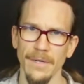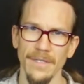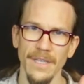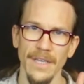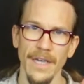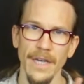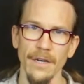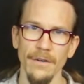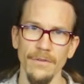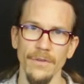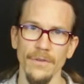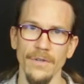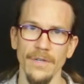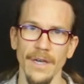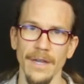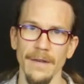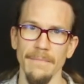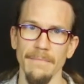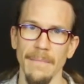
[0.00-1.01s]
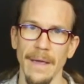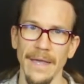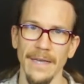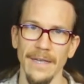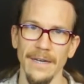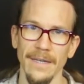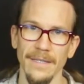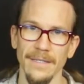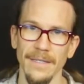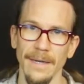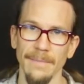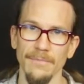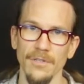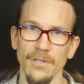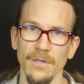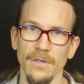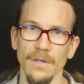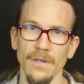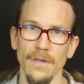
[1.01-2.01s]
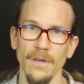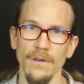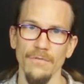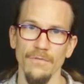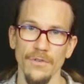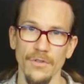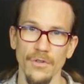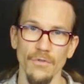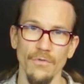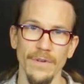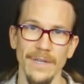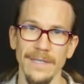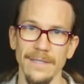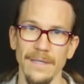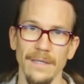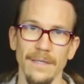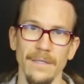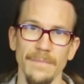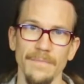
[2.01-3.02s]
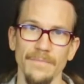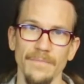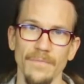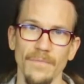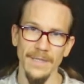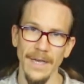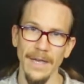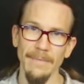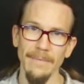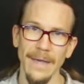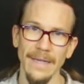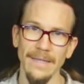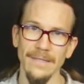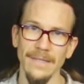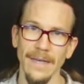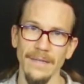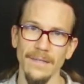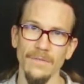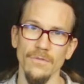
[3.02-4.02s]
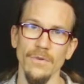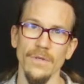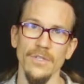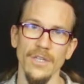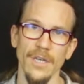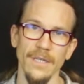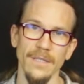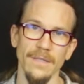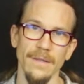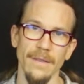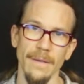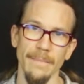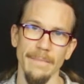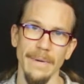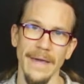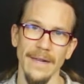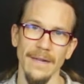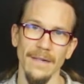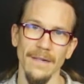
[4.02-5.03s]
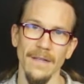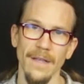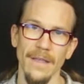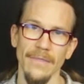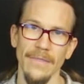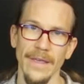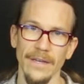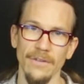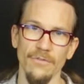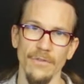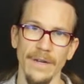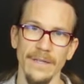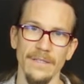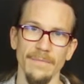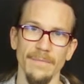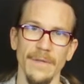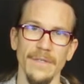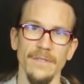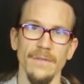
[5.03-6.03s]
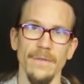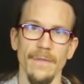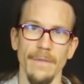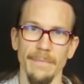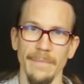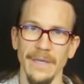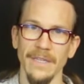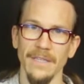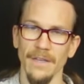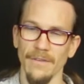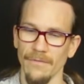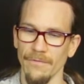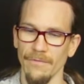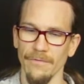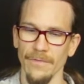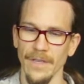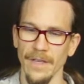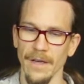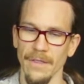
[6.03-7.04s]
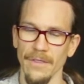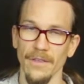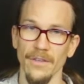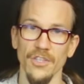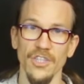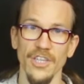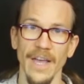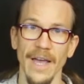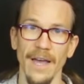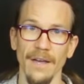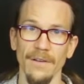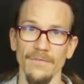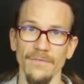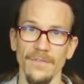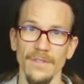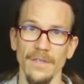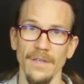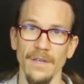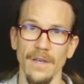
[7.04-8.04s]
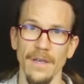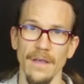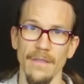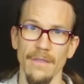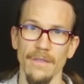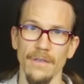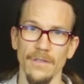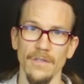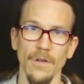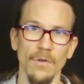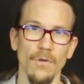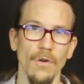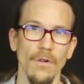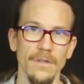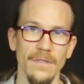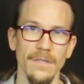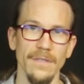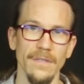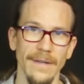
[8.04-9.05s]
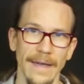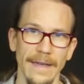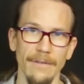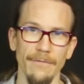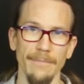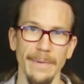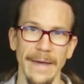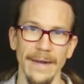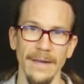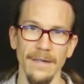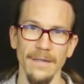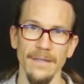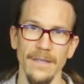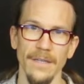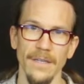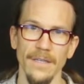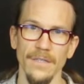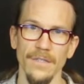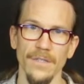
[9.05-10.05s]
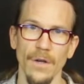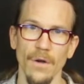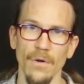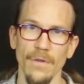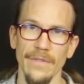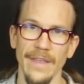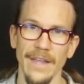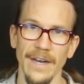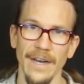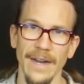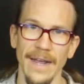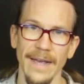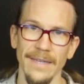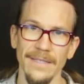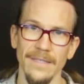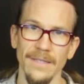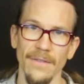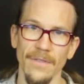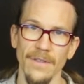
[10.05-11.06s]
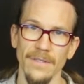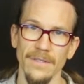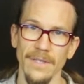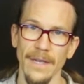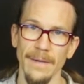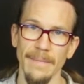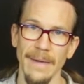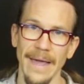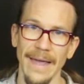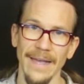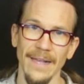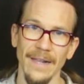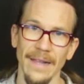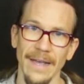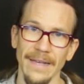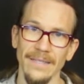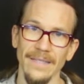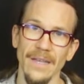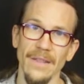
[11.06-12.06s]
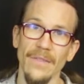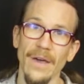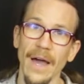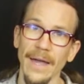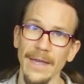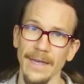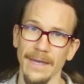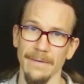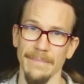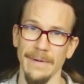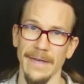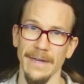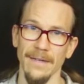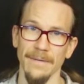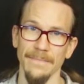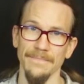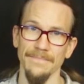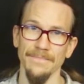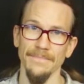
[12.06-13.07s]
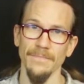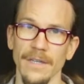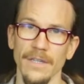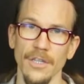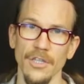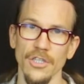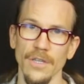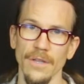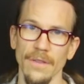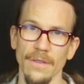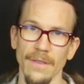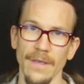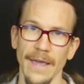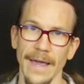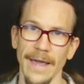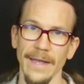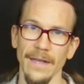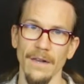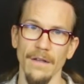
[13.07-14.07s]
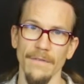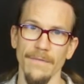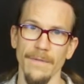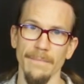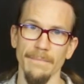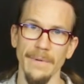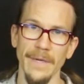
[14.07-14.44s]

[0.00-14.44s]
but here you can make an exception for two reasons. It can make sense to adjust the pedal that transmits the beater via the shaft, the so-called slave pedal, so that it has the same angle as the hi-hat pedal. In addition, the angle of the